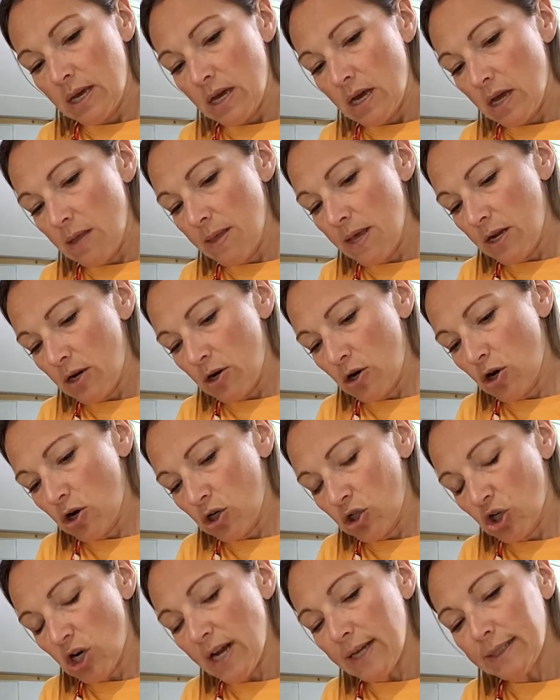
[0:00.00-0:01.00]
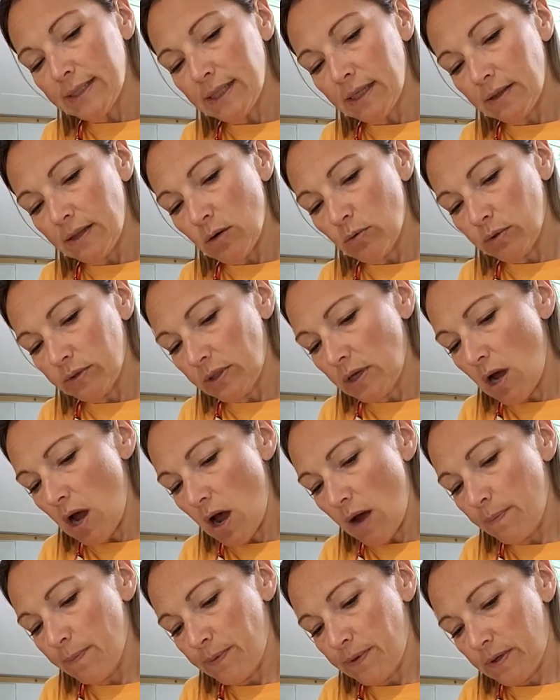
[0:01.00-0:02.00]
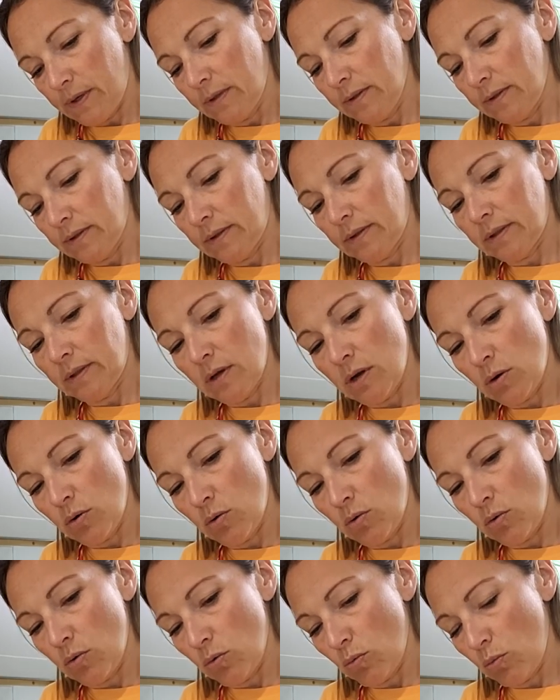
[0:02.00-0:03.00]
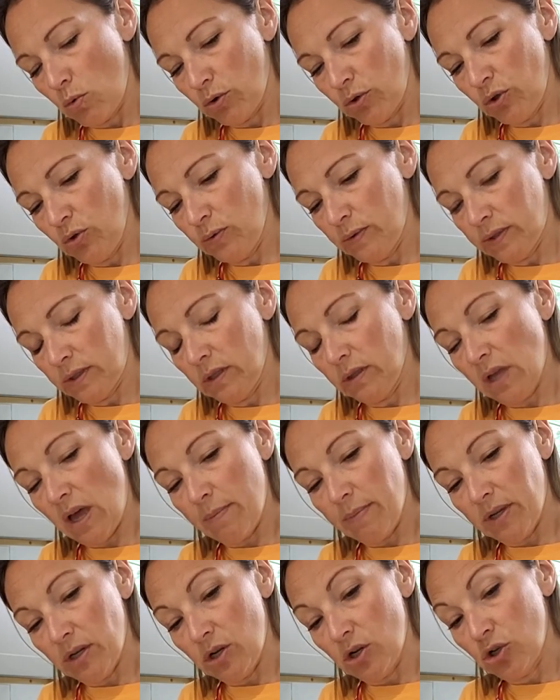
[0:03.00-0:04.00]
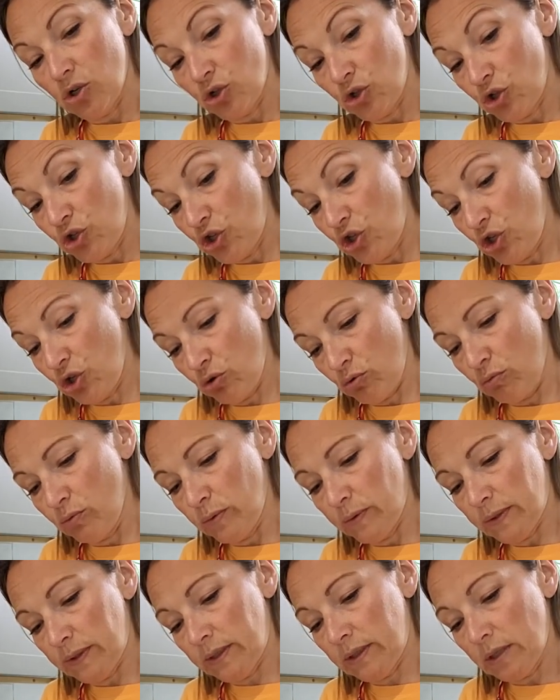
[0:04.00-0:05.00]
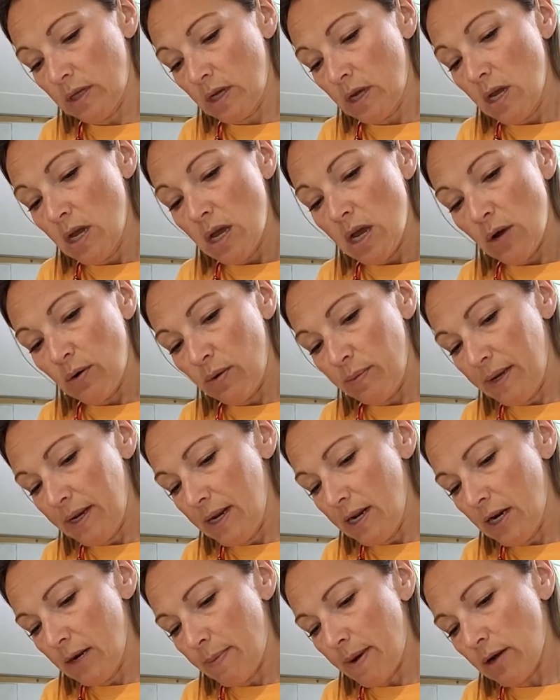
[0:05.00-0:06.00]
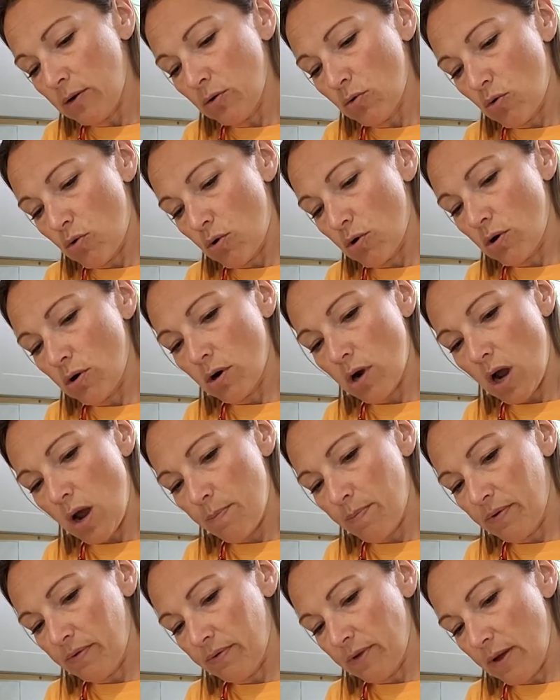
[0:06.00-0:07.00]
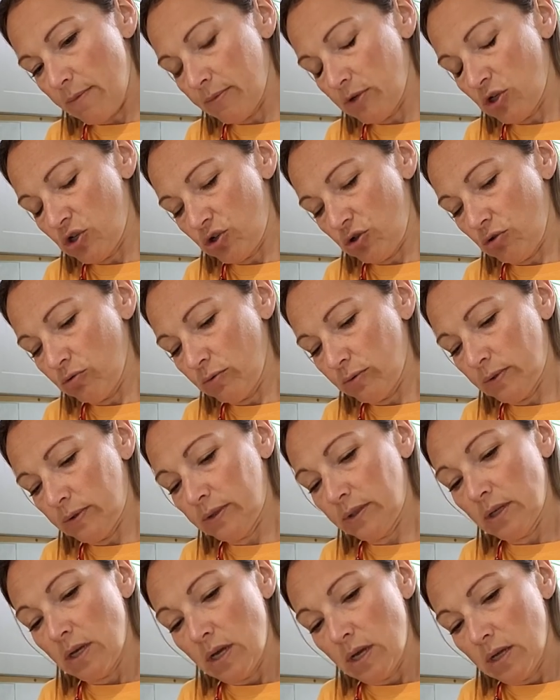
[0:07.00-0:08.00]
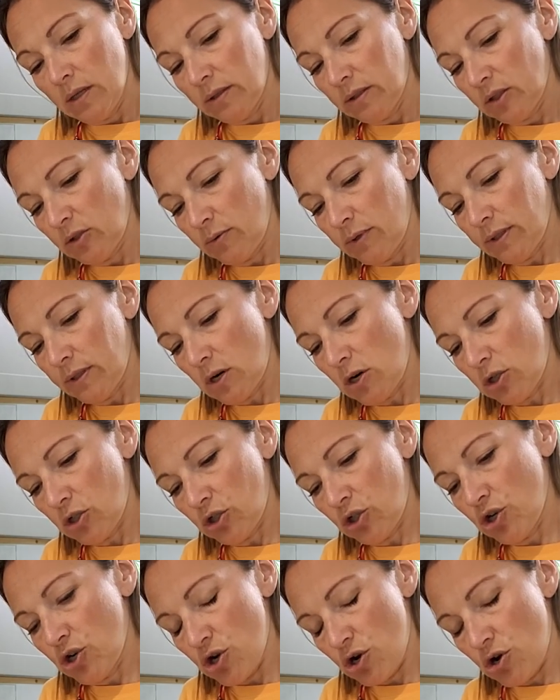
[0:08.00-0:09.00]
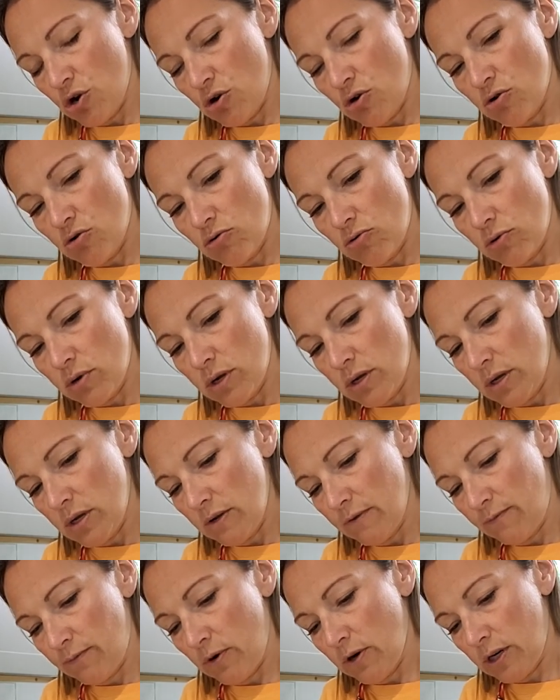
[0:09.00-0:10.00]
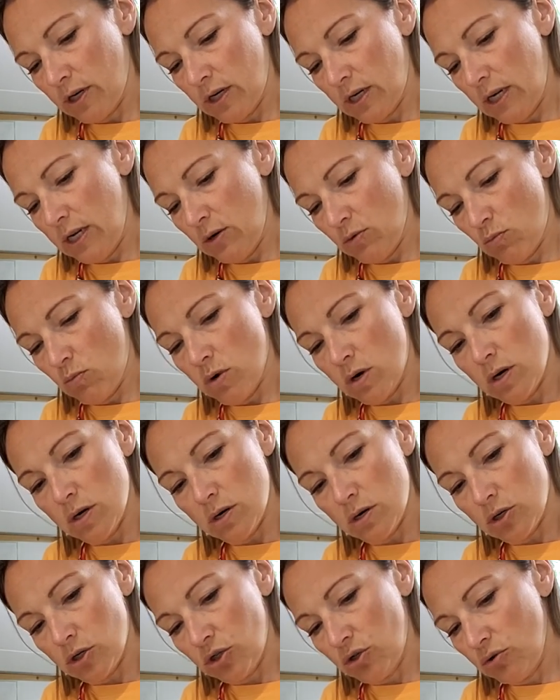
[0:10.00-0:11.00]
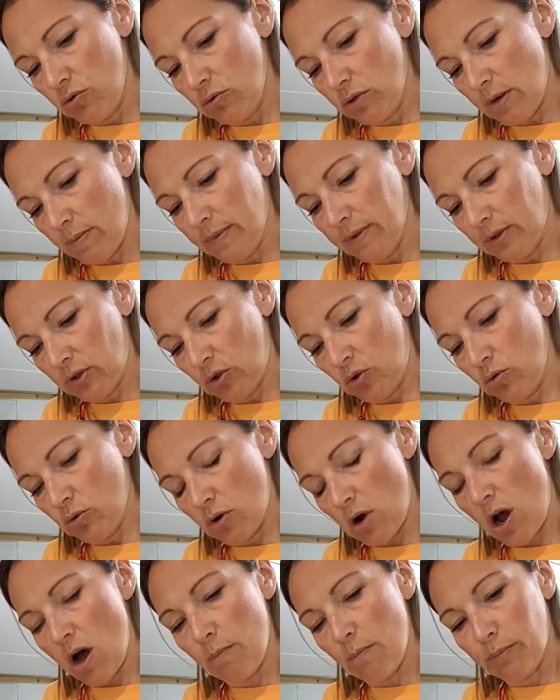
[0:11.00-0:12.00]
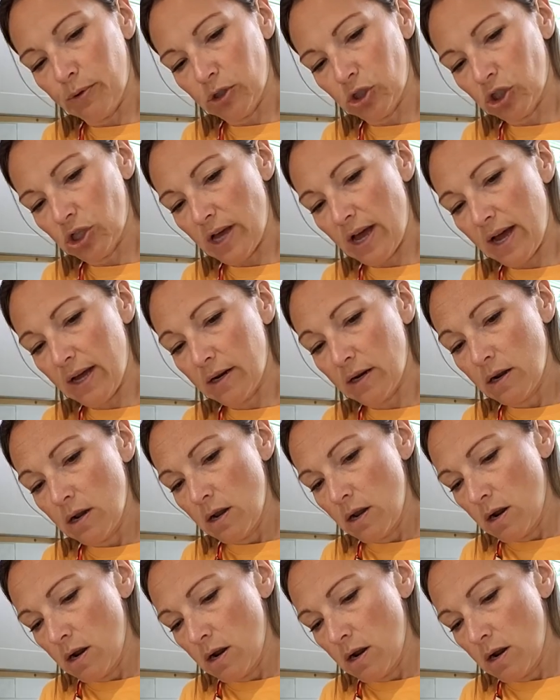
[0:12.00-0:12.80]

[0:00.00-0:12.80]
And then in our dressing that will top this, we'll use the lemon juice. And we need about a 1/4 cup of lemon juice. It's always hard to know if we're going to need 1 or 2 lemons to accomplish that